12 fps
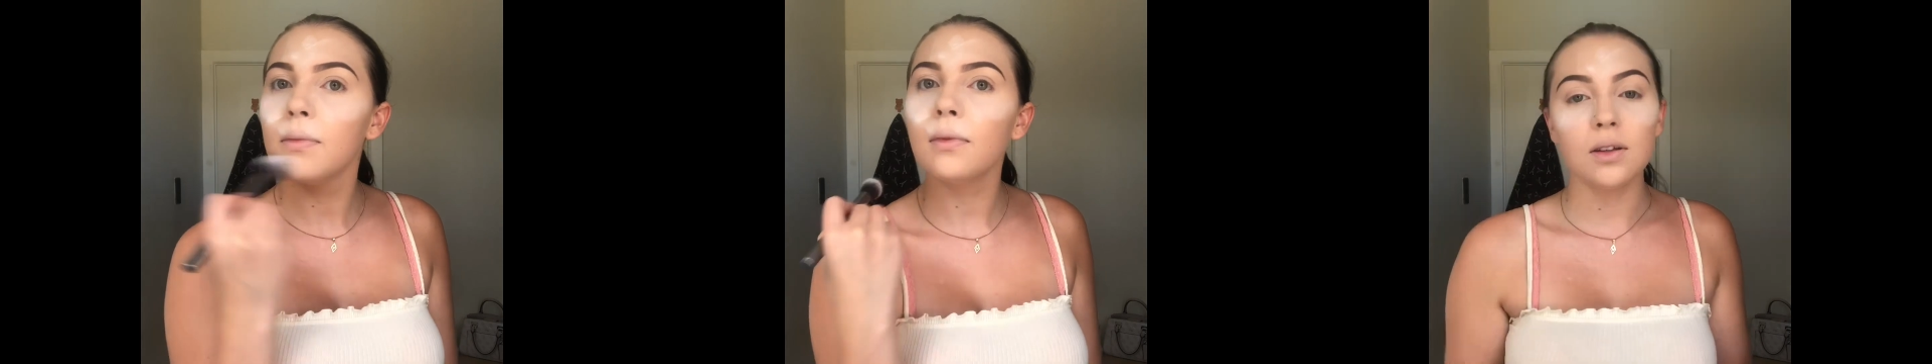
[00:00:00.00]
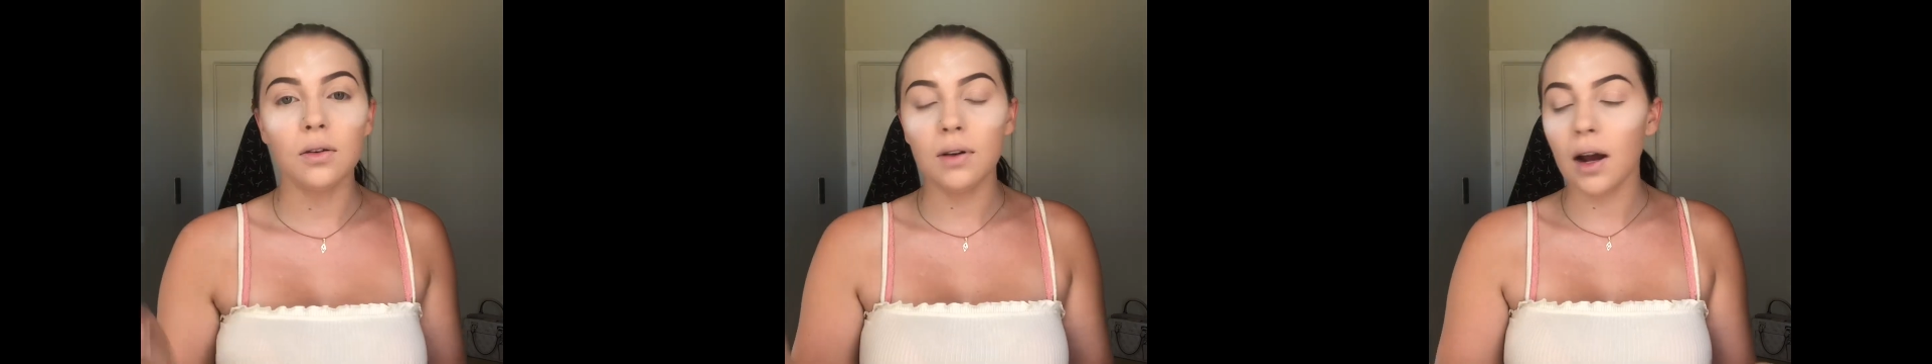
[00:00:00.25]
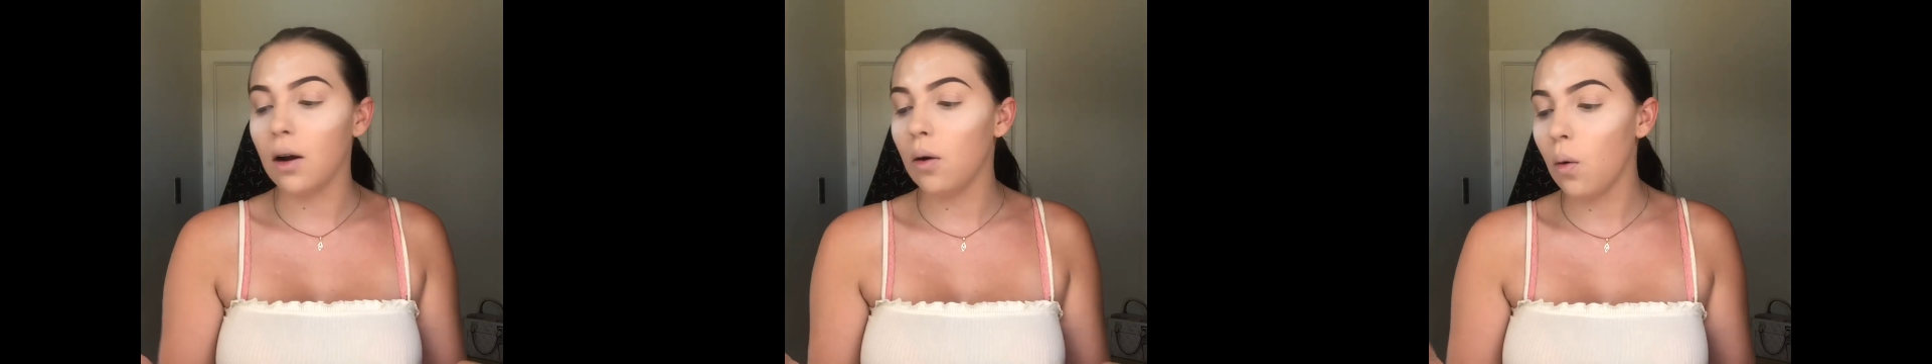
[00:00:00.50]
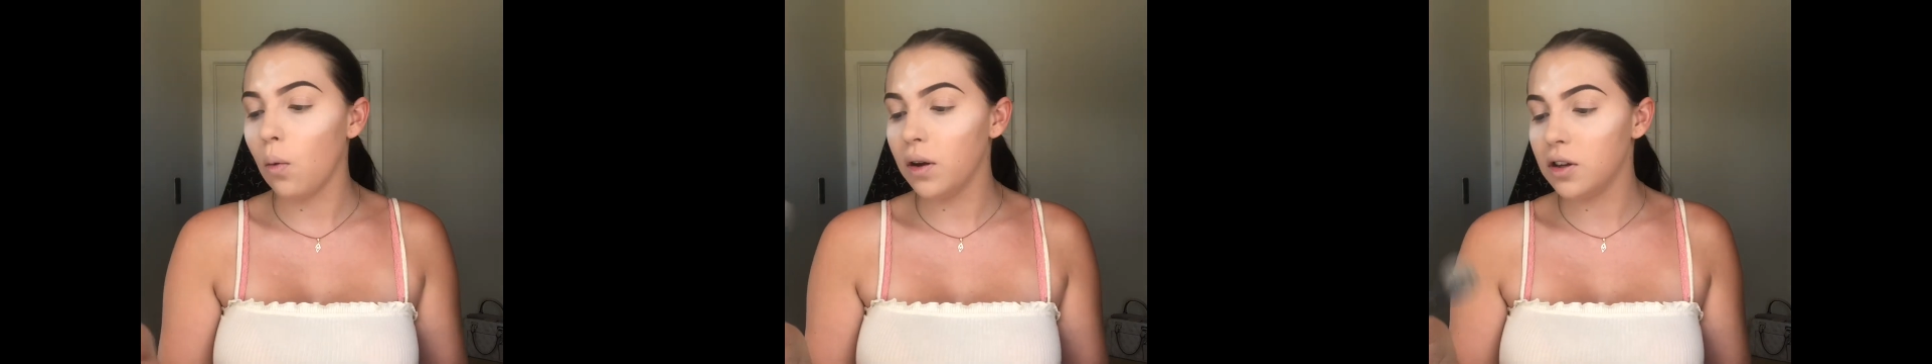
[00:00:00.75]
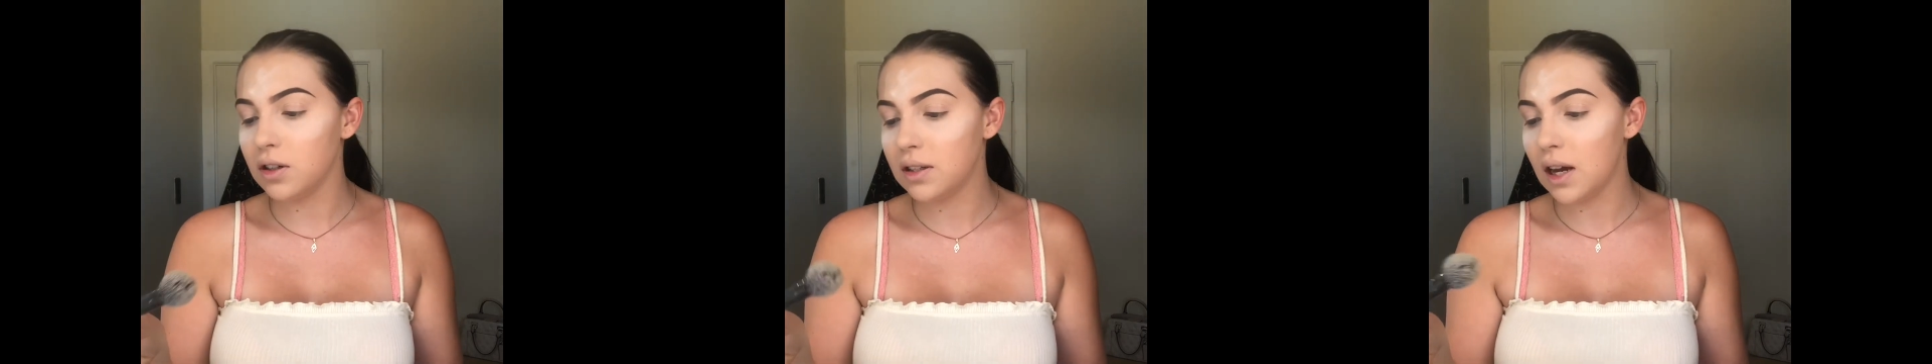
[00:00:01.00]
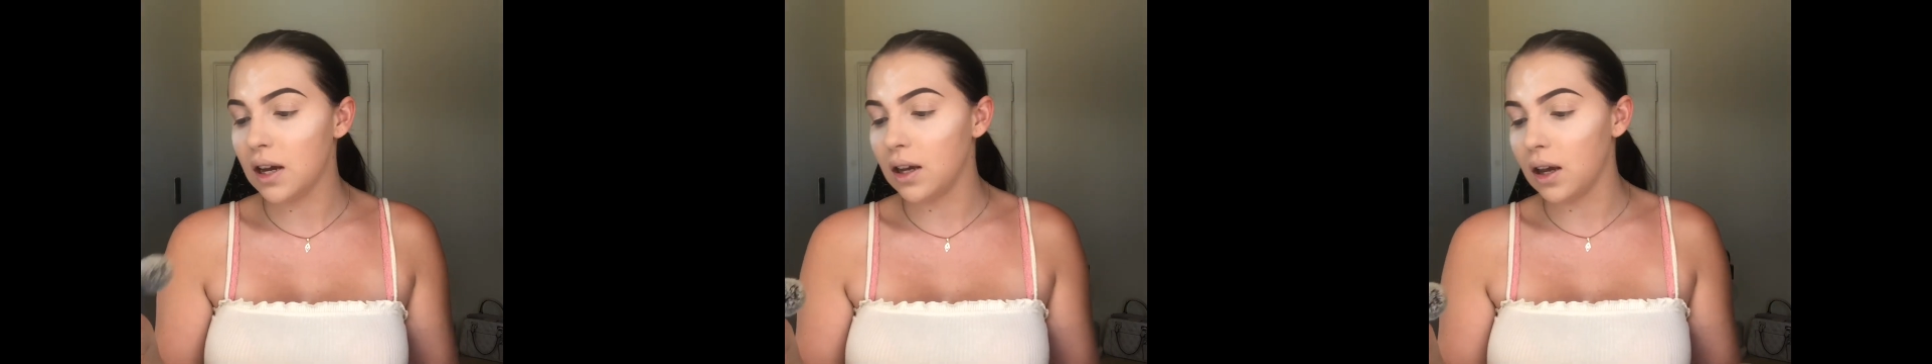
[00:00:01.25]
So now we're just
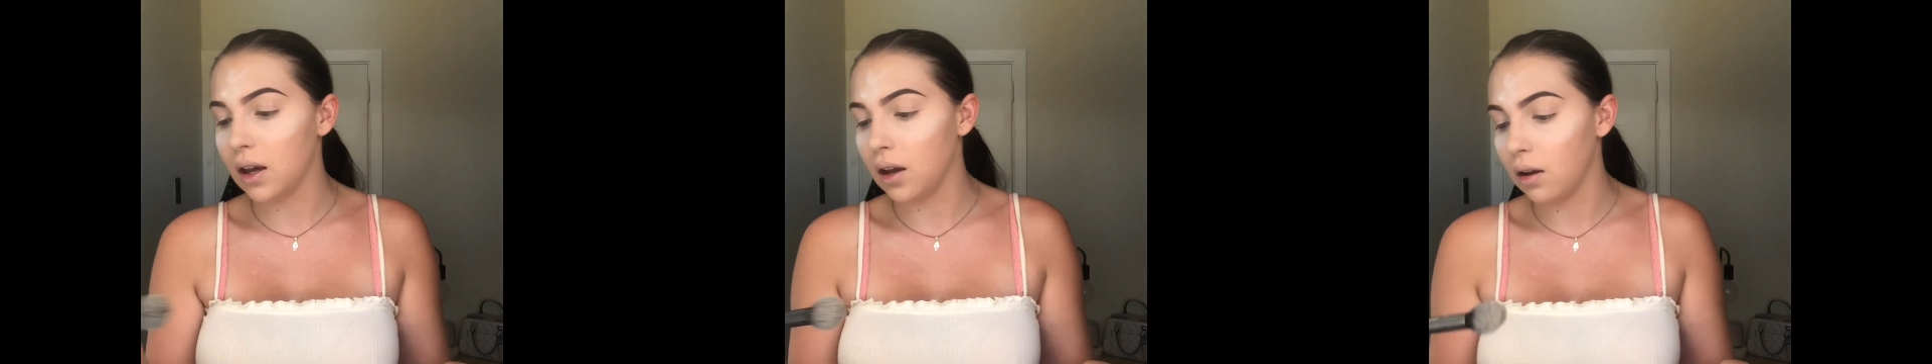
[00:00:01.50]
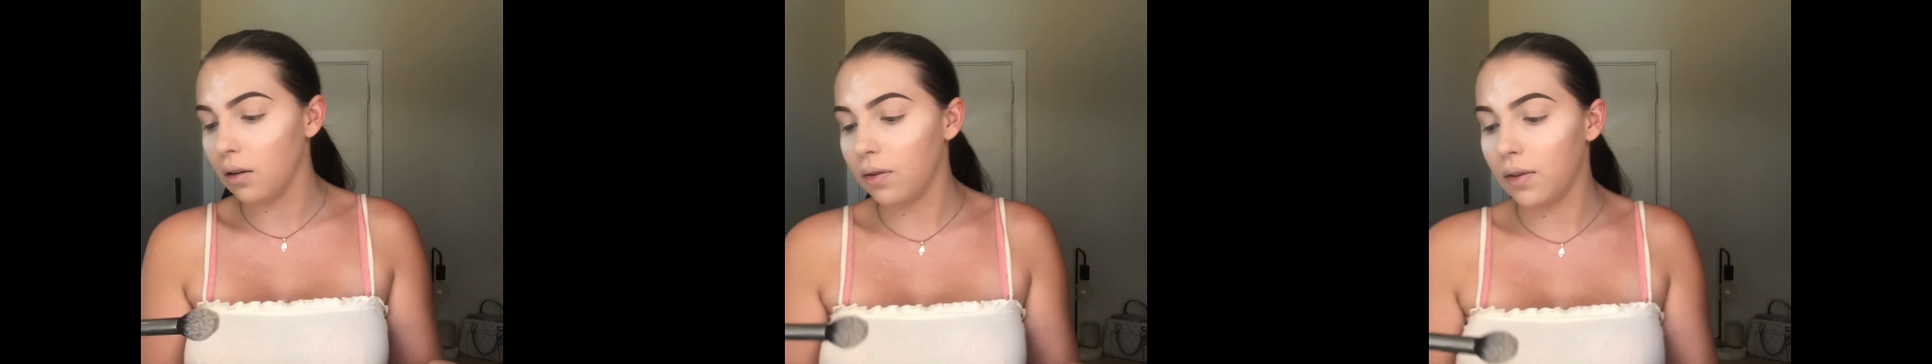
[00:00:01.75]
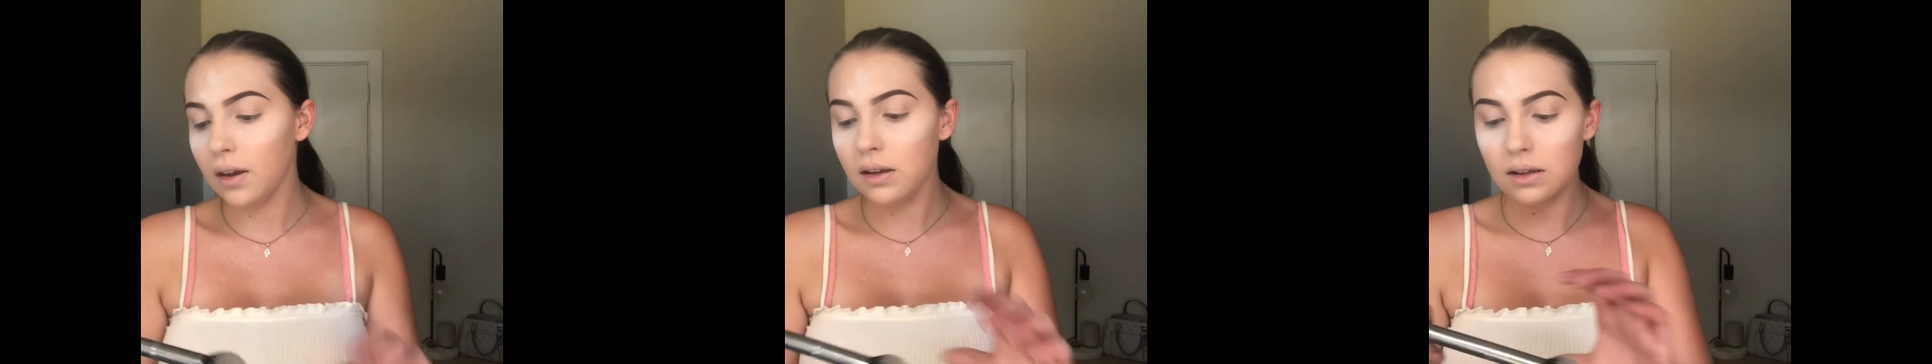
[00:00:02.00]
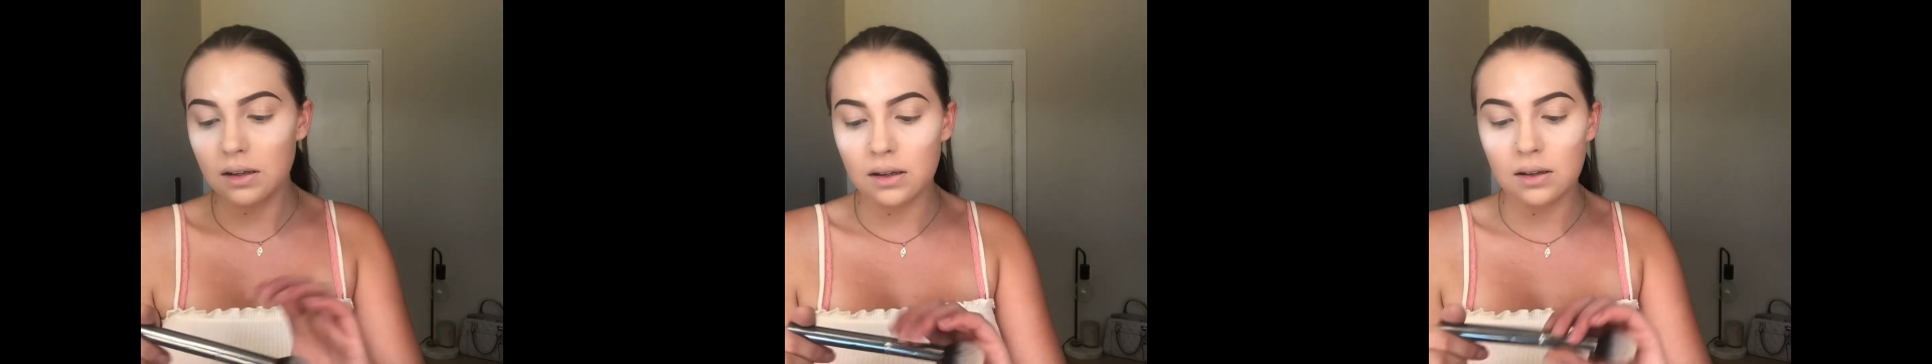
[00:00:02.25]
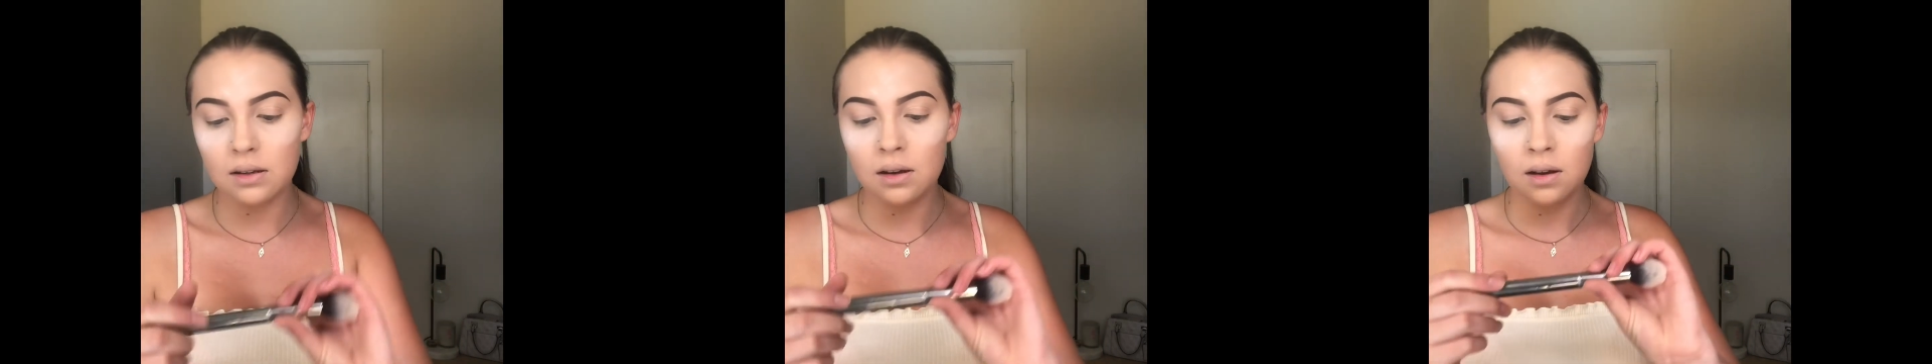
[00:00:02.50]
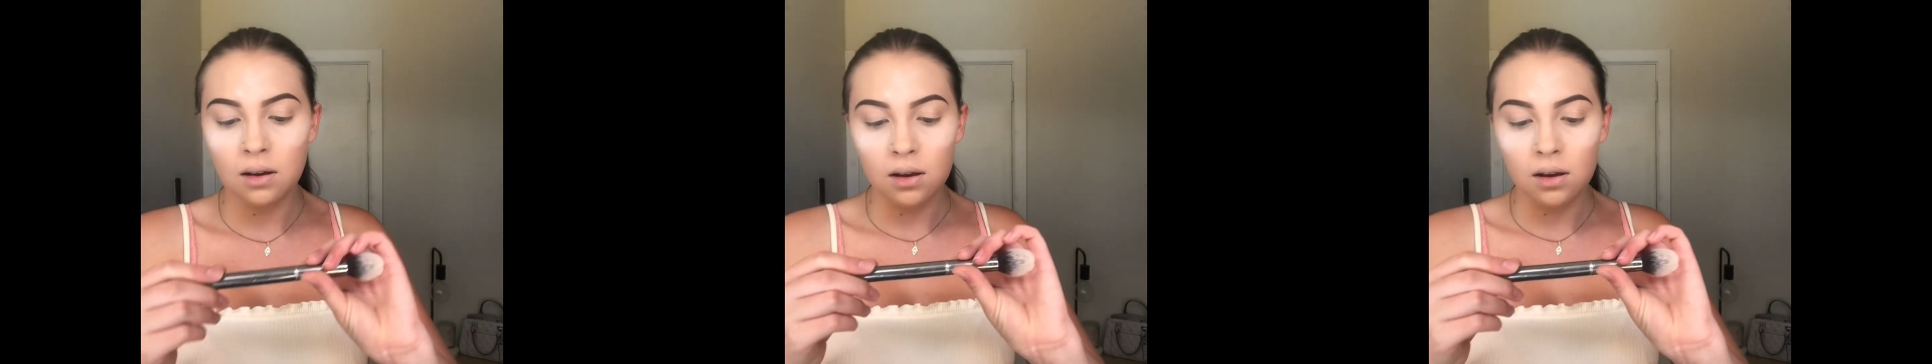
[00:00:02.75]
taking this,